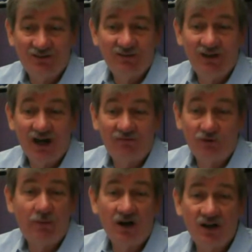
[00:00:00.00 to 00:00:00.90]

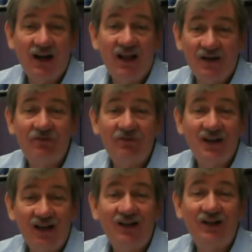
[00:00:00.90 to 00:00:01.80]
for $1.50 a
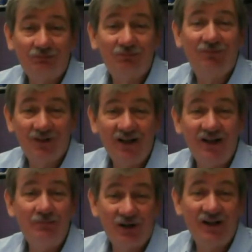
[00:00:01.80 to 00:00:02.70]
day,
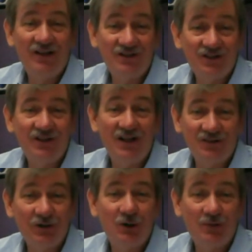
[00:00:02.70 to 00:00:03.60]
anybody that's in the
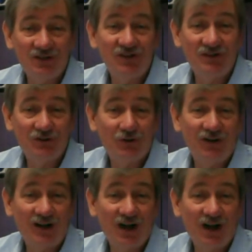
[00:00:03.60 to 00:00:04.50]
SEO business or
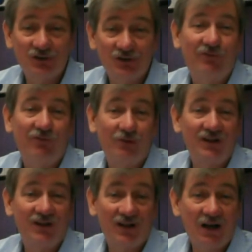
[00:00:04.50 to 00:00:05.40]
in-house can afford
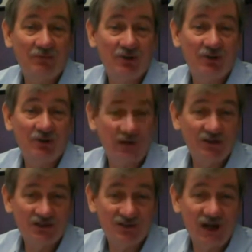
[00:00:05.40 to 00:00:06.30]
to optimize
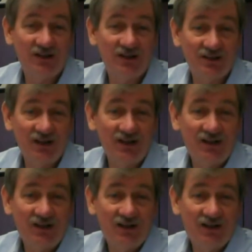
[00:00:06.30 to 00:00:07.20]
their site.
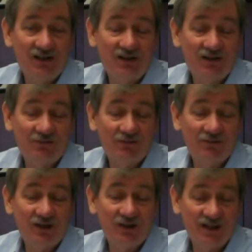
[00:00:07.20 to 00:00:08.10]

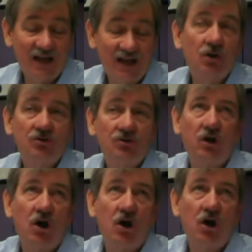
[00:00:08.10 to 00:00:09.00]
And that goes
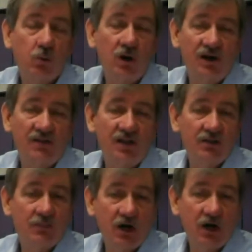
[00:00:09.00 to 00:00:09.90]
along with where I think
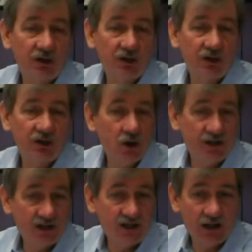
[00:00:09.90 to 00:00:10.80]
the market is going
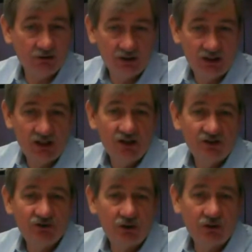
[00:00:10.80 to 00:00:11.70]
anyhow.
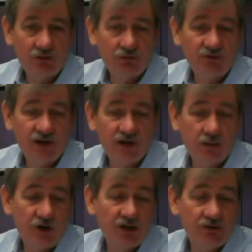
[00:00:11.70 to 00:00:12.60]
So we've got a
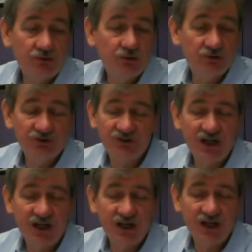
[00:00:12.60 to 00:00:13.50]
brand new tool
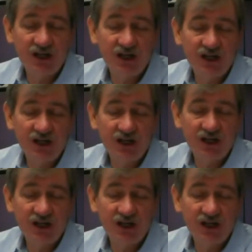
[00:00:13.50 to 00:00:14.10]
set due out.